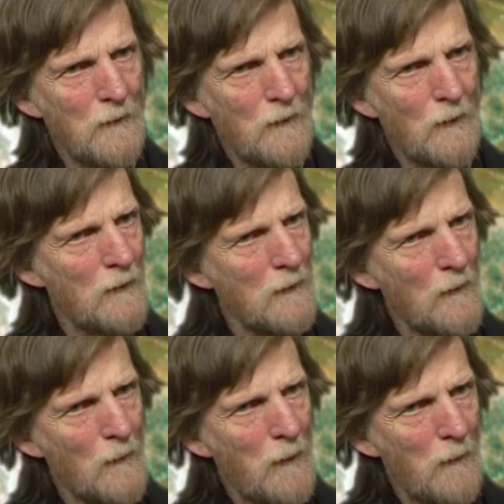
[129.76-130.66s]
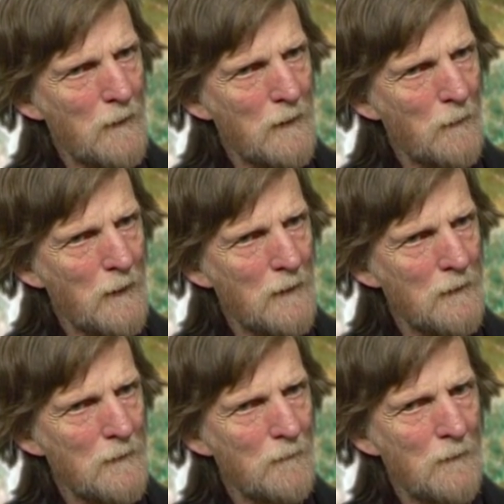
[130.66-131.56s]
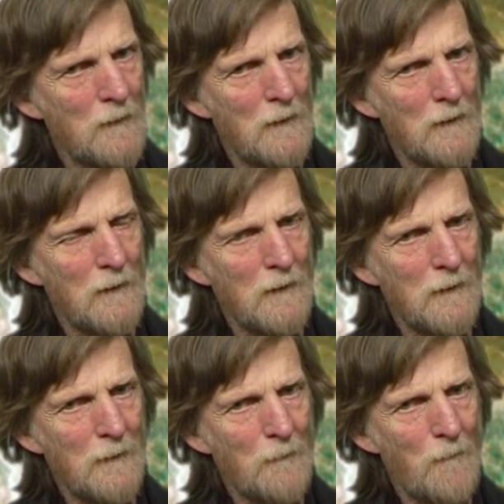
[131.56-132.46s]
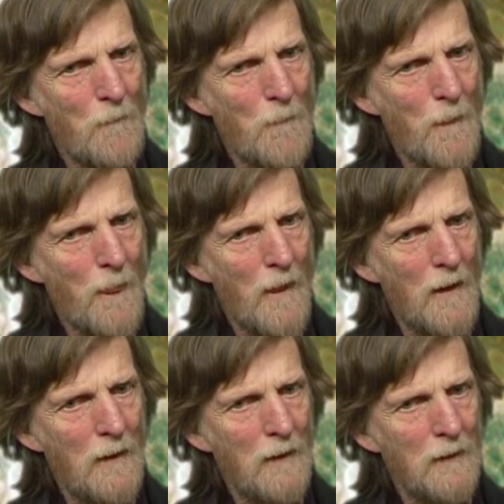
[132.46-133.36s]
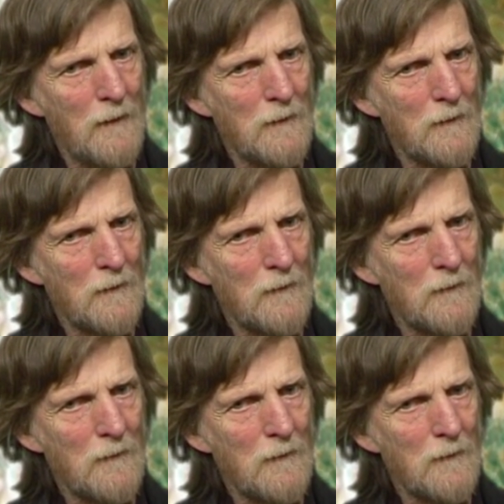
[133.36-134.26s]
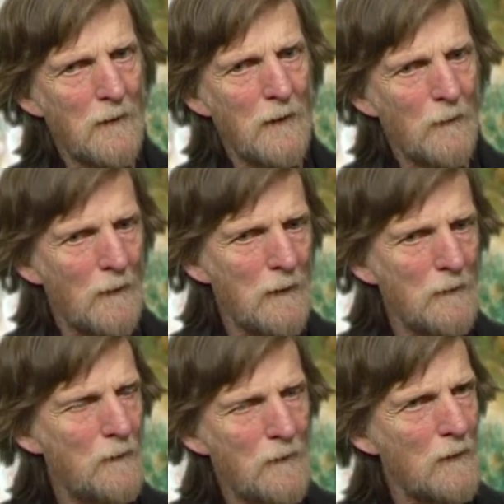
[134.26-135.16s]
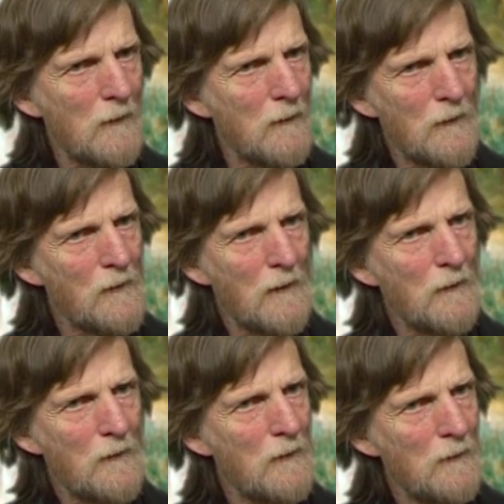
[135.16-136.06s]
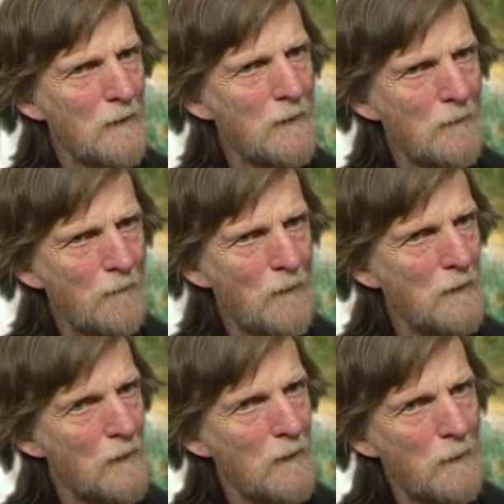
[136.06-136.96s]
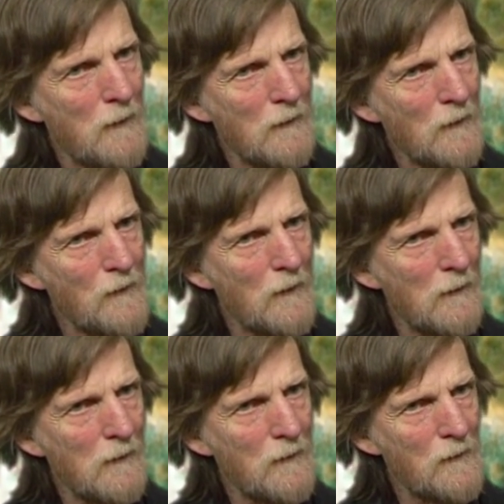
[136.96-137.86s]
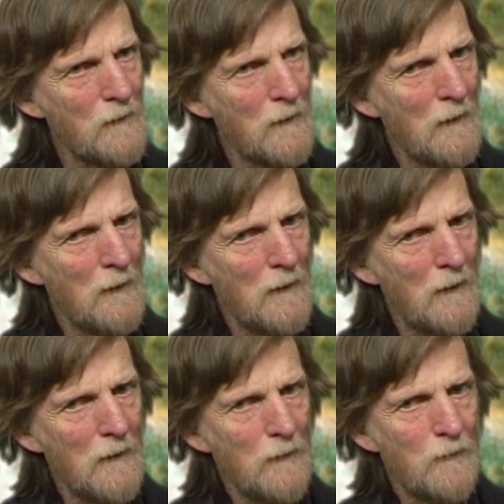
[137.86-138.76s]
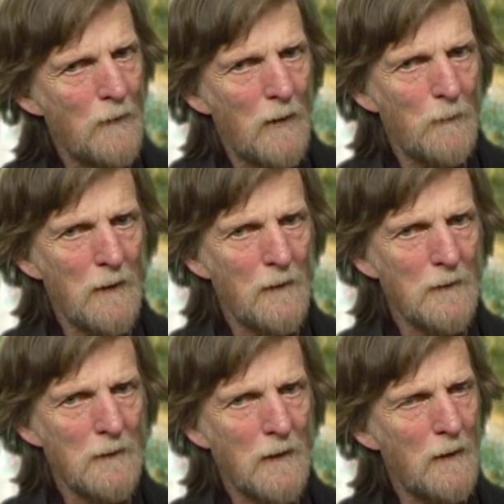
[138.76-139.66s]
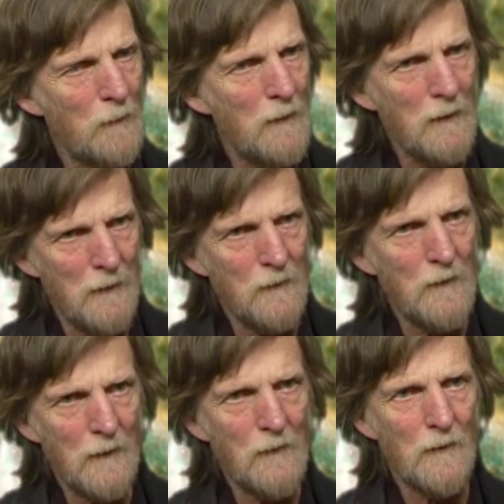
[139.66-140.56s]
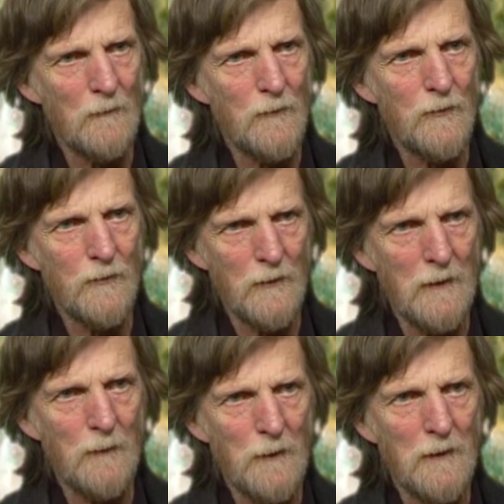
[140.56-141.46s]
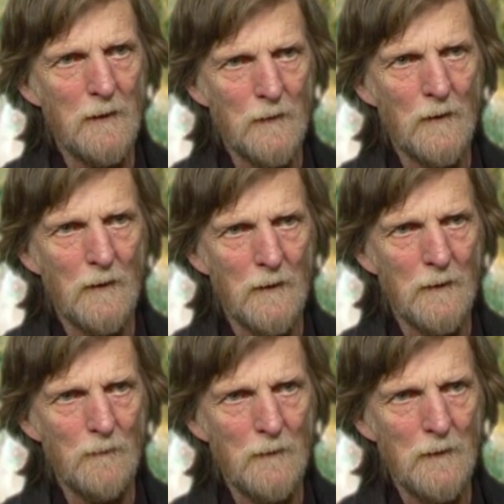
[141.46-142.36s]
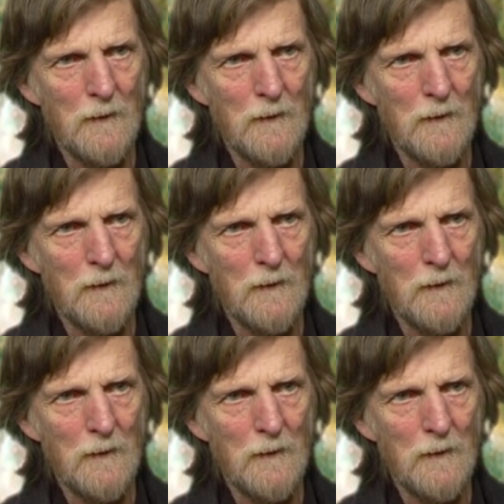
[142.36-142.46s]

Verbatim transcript: talking to the public about it. Um, and equally journalists aren't skilled in interpreting the science. And if I'm anything to go by, it takes a fair bit of your time